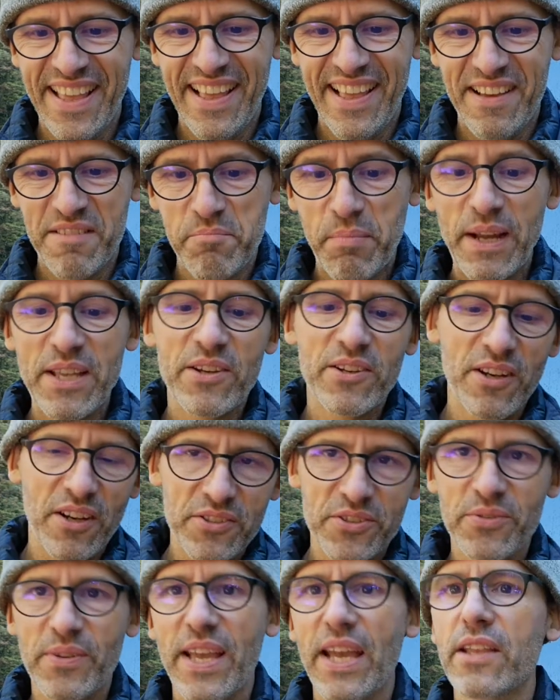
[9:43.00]
but you can
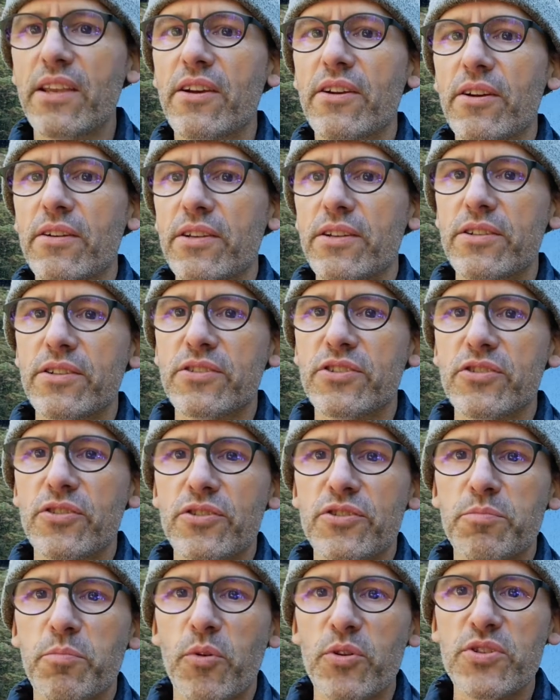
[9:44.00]
also get your
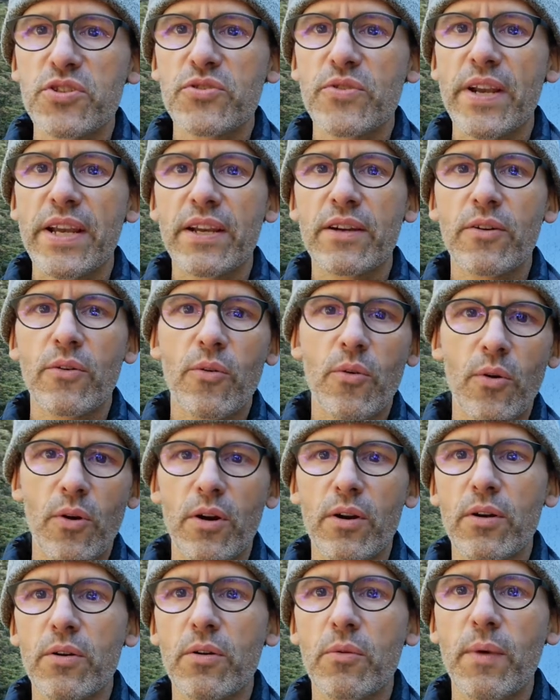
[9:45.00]
sports drink
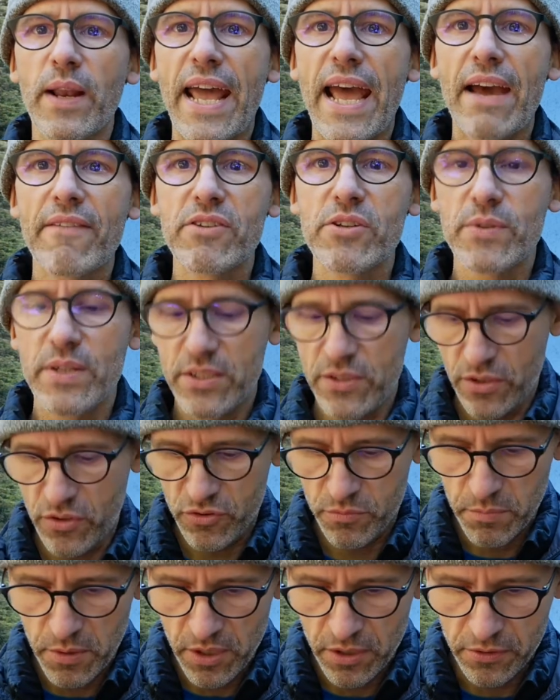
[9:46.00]
or what have you into those
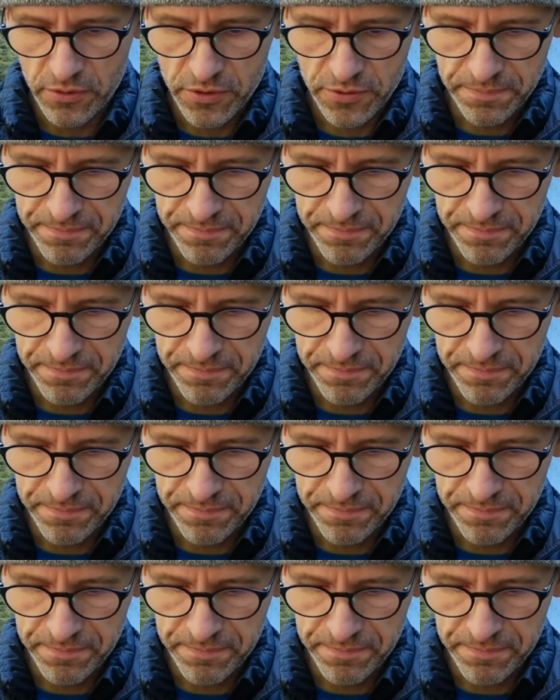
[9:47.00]
bottles.